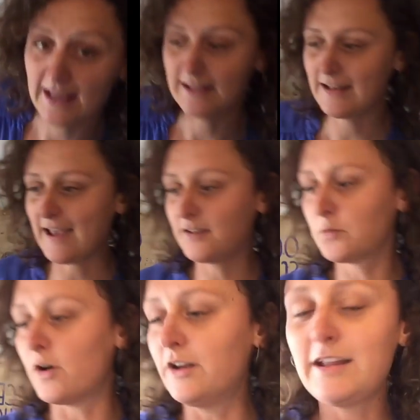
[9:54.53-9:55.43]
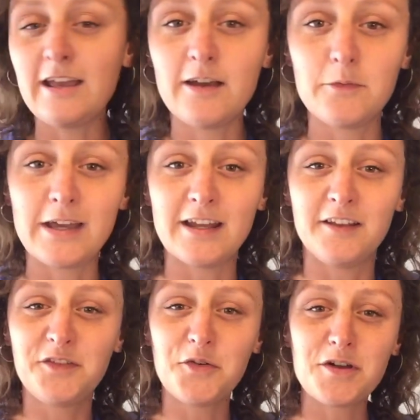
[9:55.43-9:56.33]
Next one we're going to
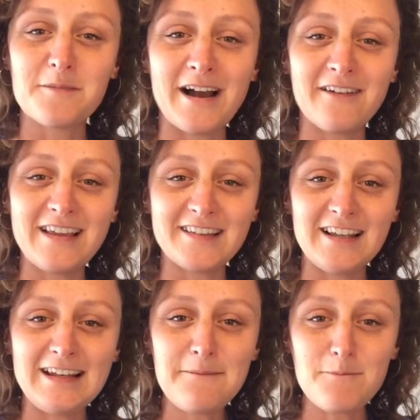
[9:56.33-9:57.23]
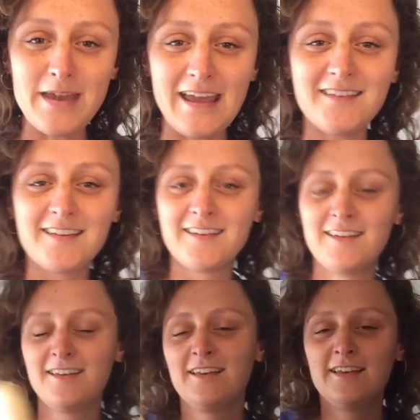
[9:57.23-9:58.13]
talk about is a limpet.
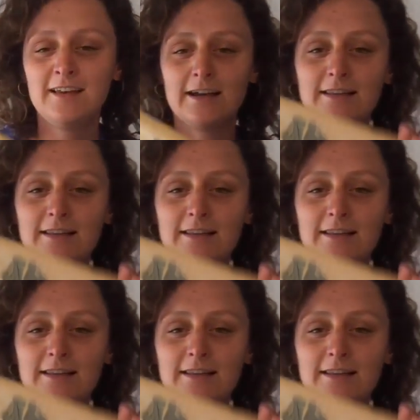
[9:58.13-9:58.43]
And